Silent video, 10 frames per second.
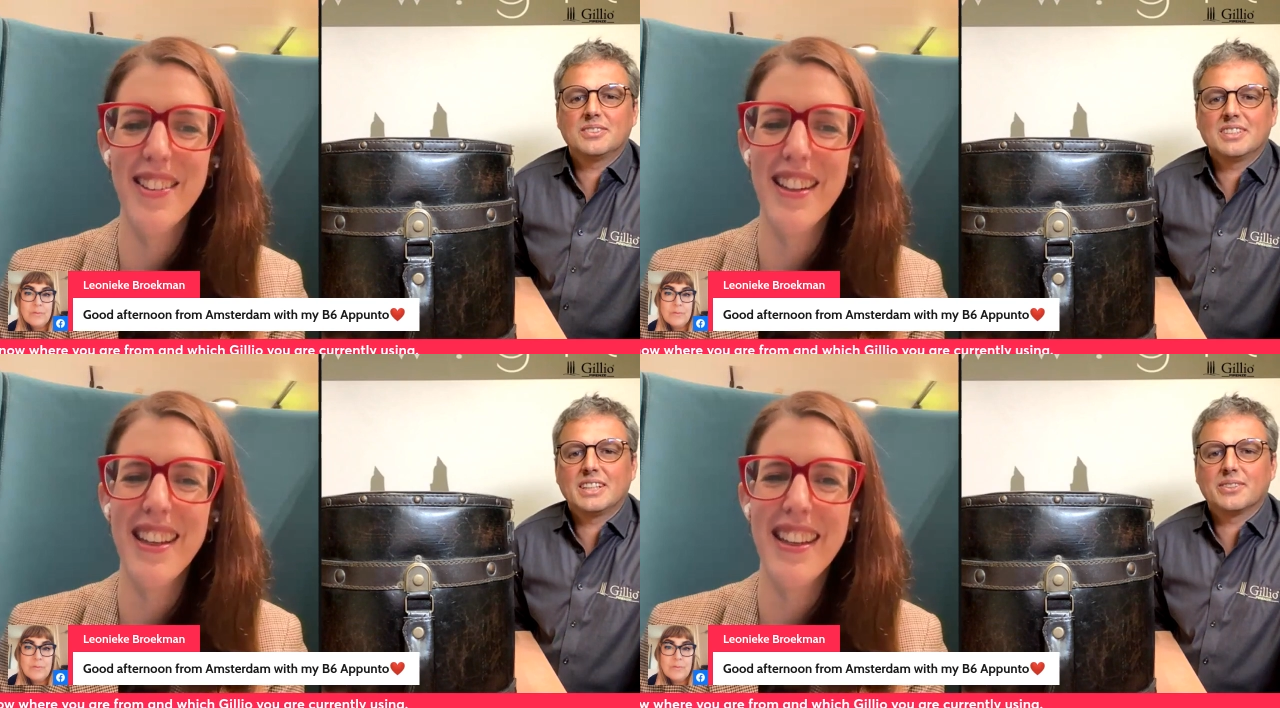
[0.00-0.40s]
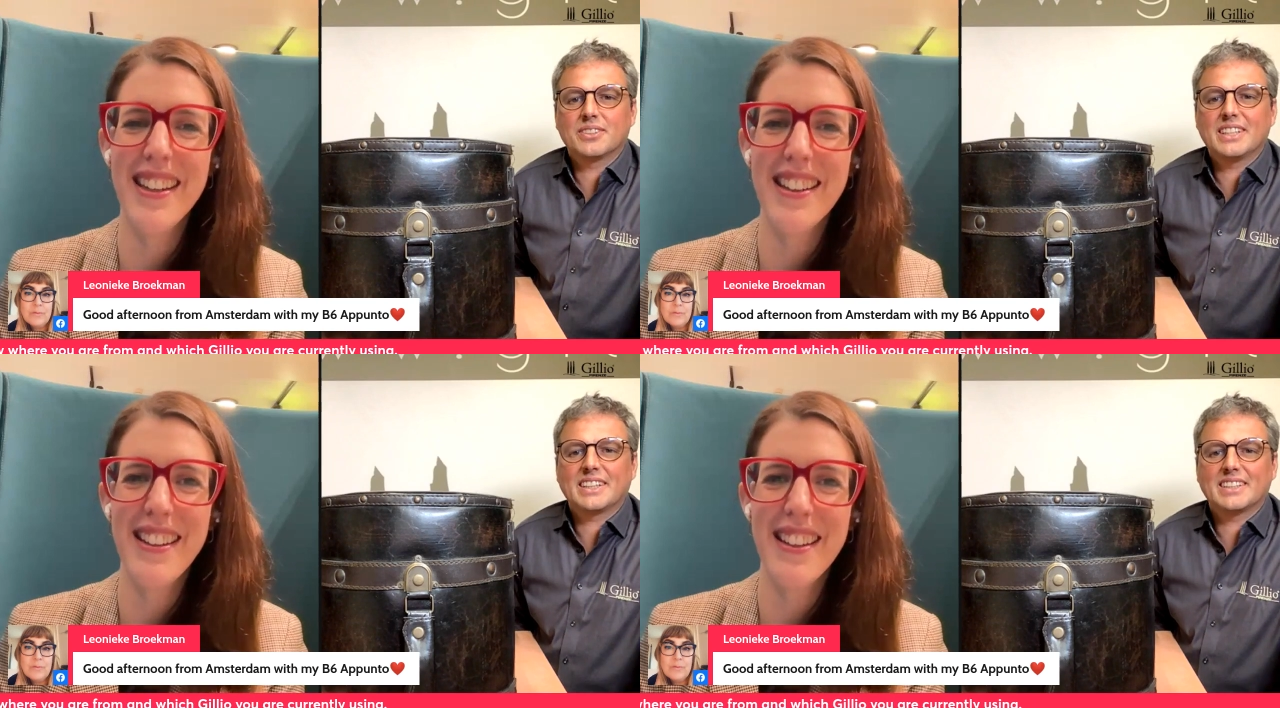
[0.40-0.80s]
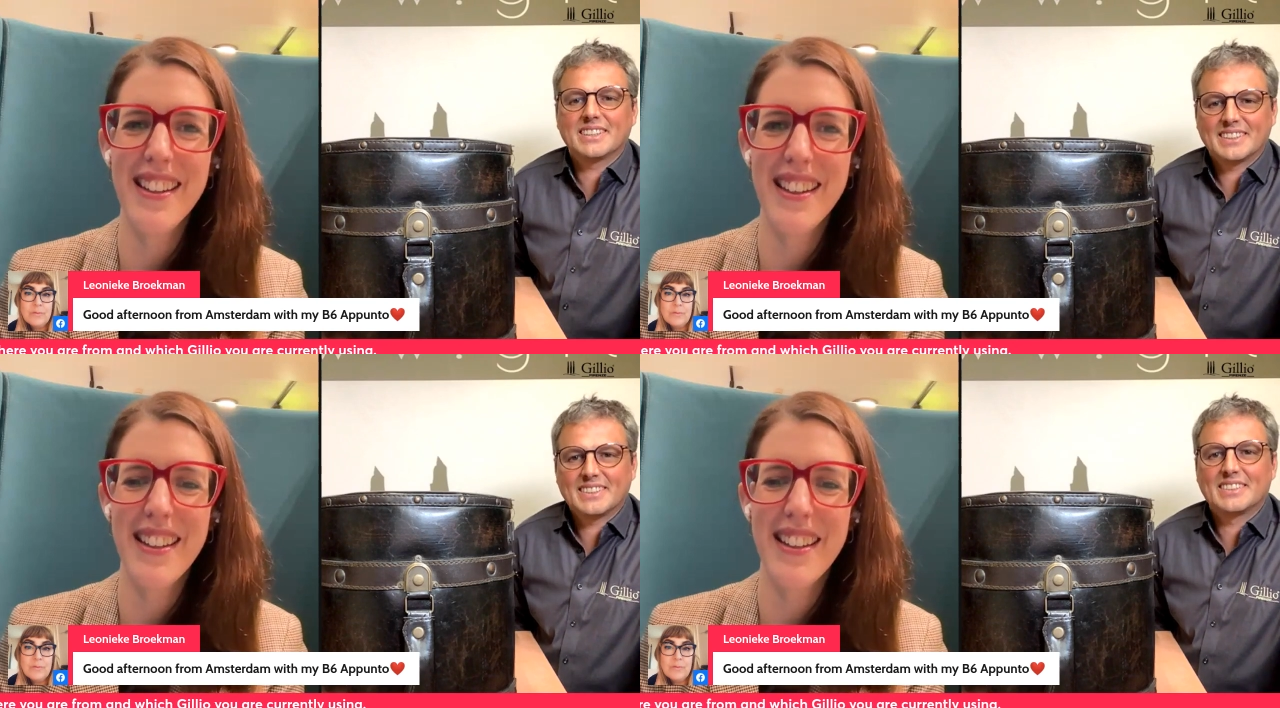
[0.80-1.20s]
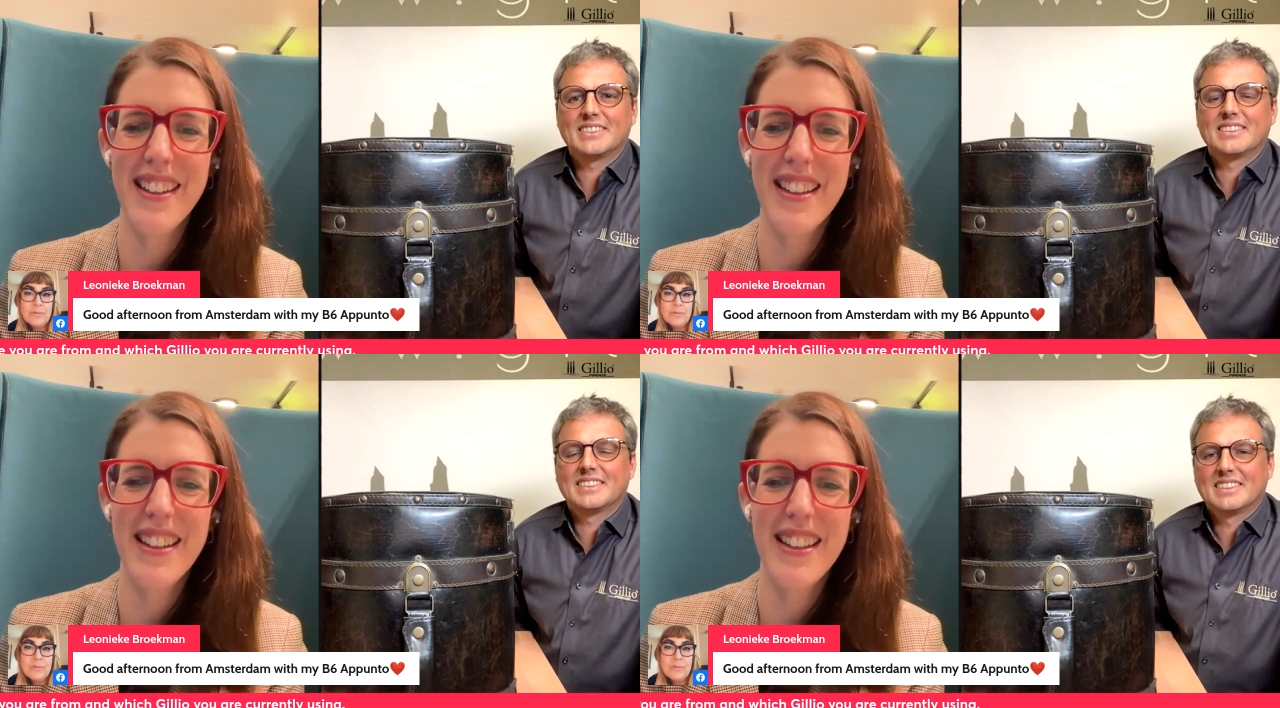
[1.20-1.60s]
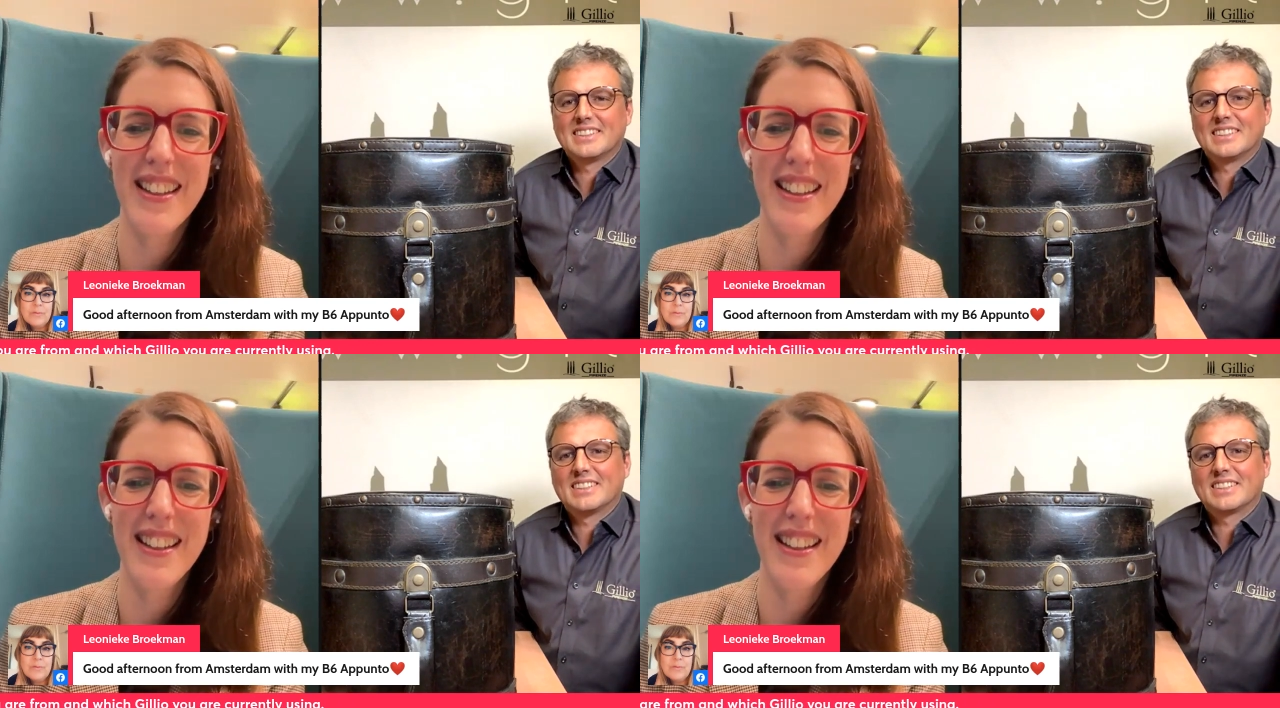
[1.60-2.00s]
Speaker 1: Leonike.
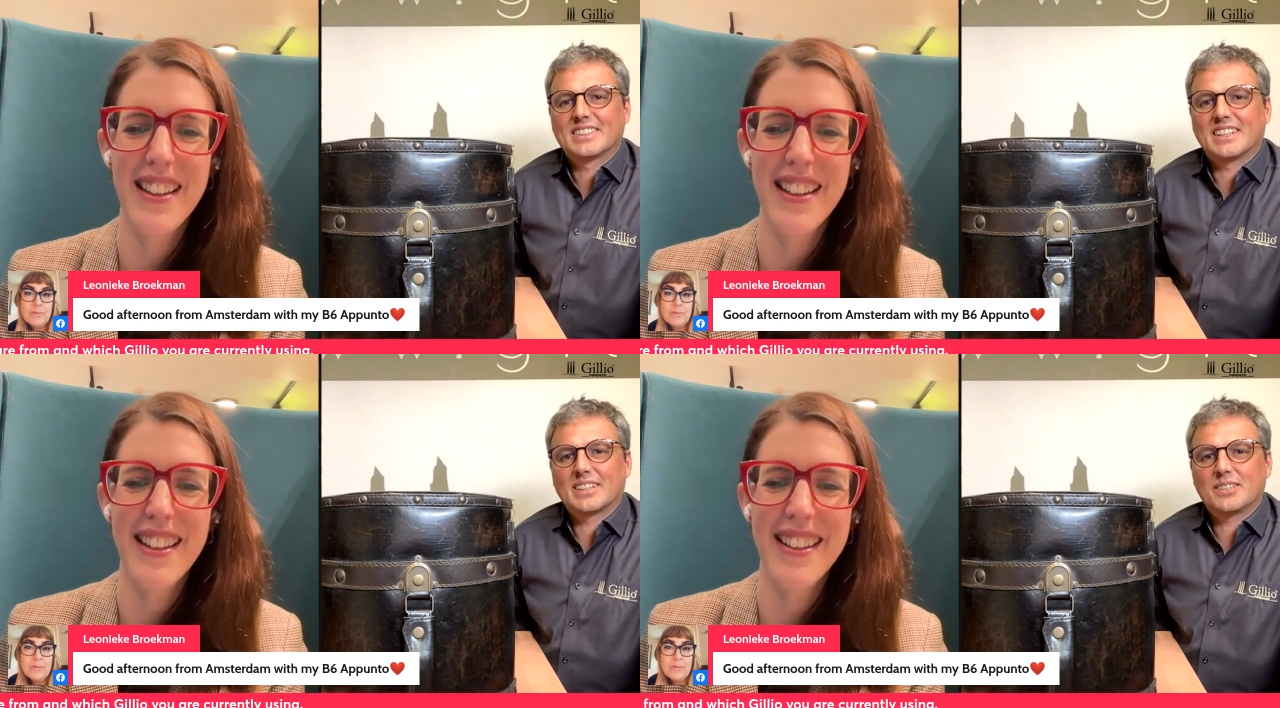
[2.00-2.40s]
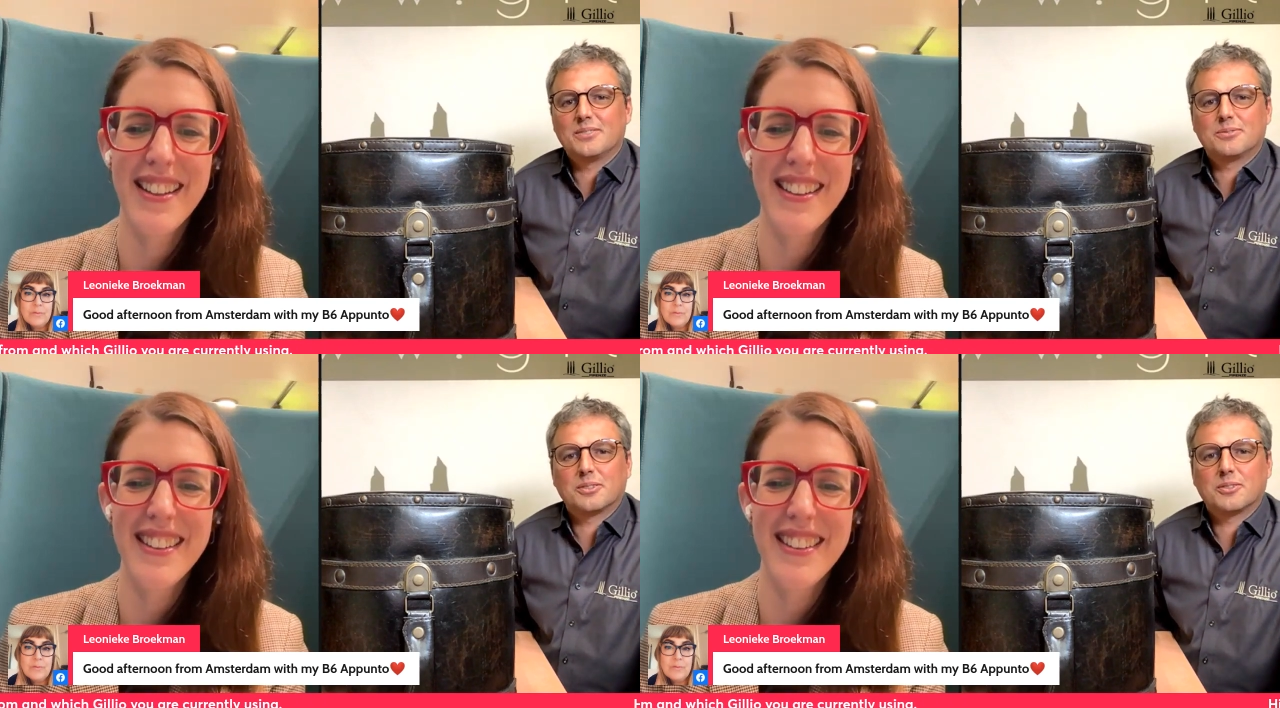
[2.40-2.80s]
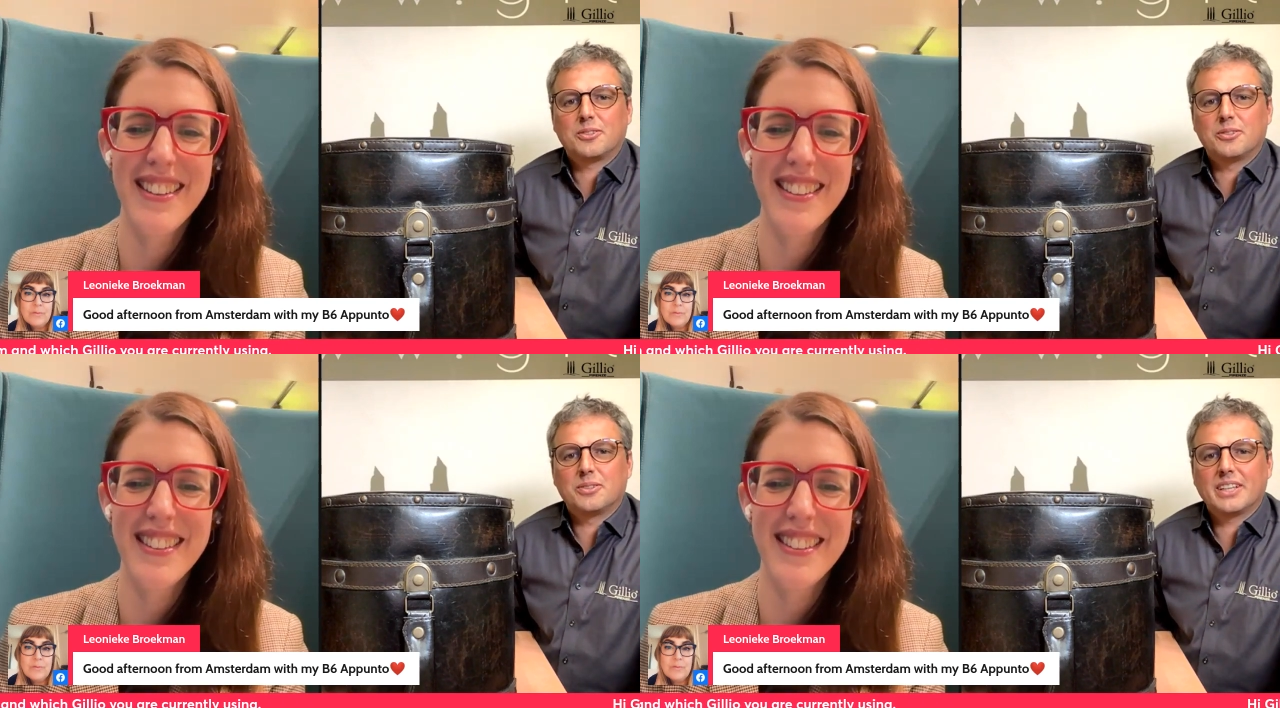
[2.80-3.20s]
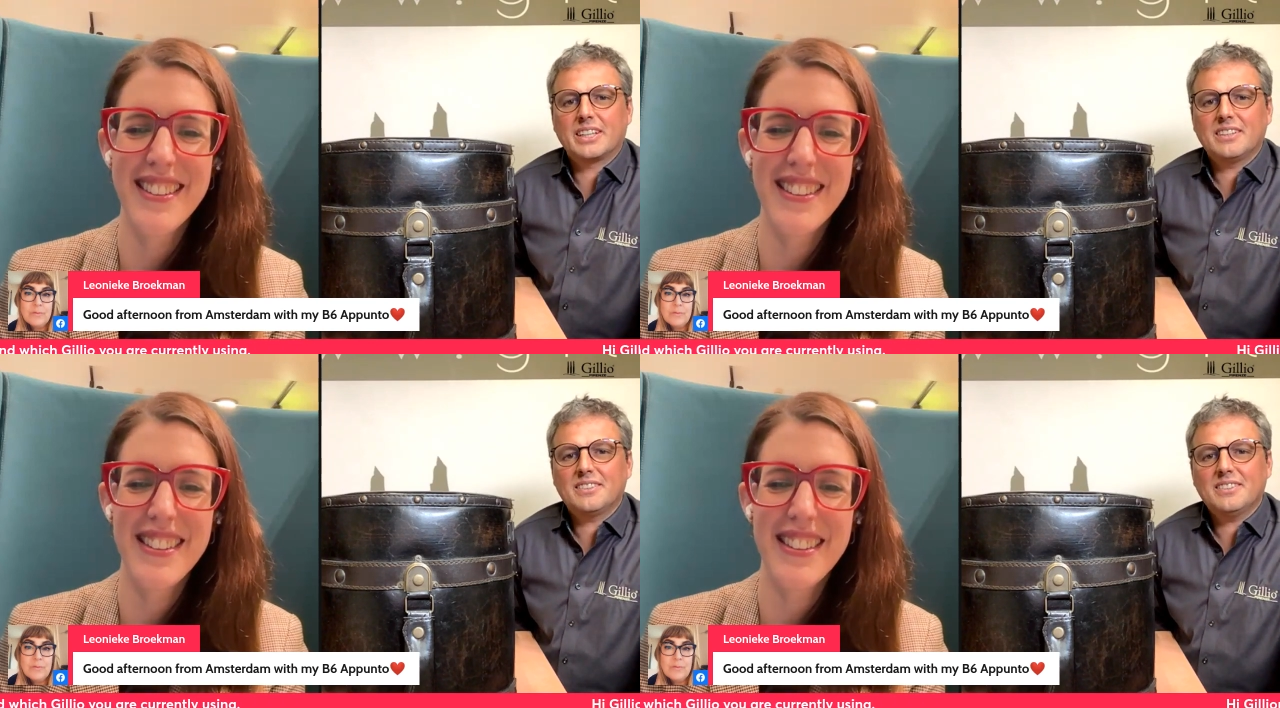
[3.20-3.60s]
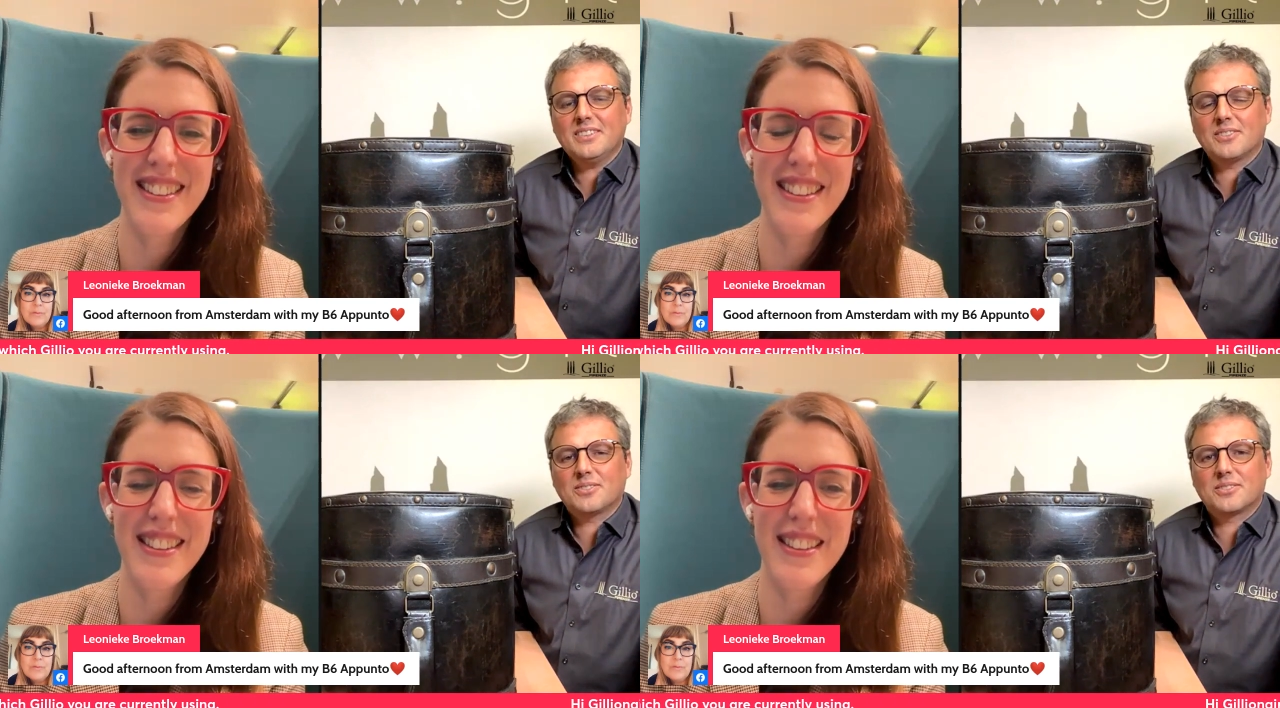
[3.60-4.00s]
Thank you for tuning in
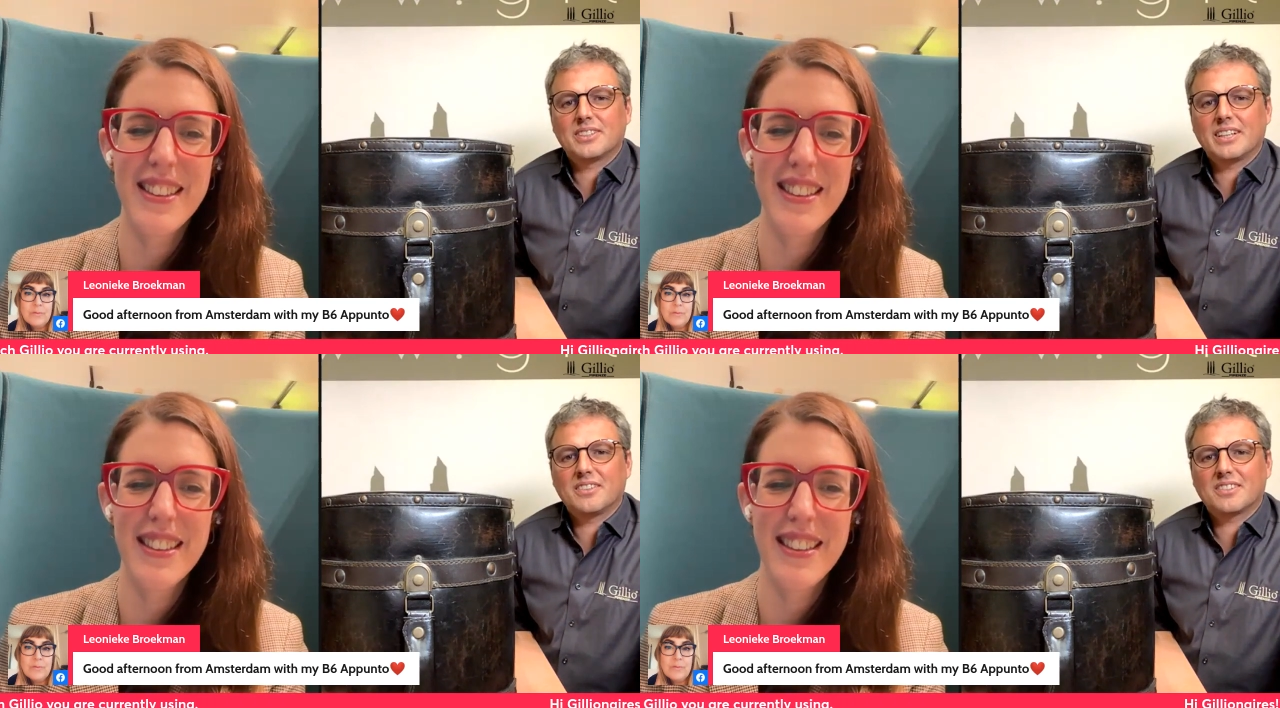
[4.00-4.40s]
on today's